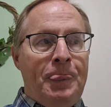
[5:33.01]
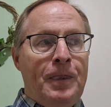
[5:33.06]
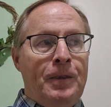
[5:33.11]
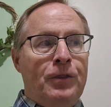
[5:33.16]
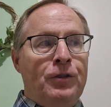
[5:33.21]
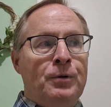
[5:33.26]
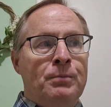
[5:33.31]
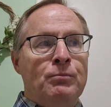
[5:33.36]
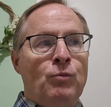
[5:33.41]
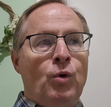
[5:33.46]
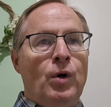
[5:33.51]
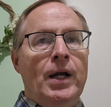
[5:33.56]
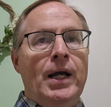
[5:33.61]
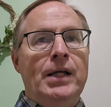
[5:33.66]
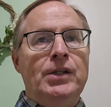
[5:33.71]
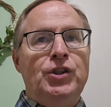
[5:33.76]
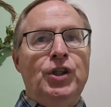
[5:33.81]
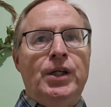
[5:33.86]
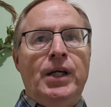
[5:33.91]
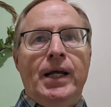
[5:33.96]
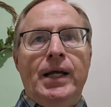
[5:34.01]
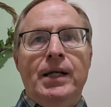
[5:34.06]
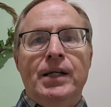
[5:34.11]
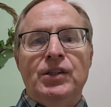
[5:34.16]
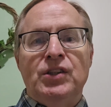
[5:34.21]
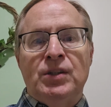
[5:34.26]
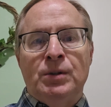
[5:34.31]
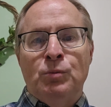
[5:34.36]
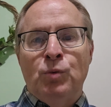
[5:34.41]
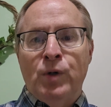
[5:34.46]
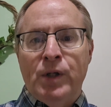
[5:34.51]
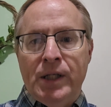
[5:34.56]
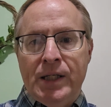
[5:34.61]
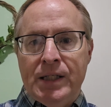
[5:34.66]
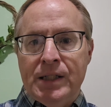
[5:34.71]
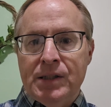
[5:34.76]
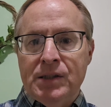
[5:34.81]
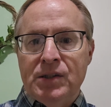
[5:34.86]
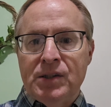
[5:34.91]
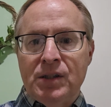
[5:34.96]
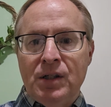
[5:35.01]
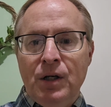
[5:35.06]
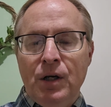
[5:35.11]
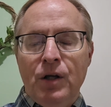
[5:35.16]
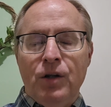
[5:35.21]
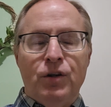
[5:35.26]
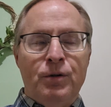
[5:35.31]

The more educated someone is,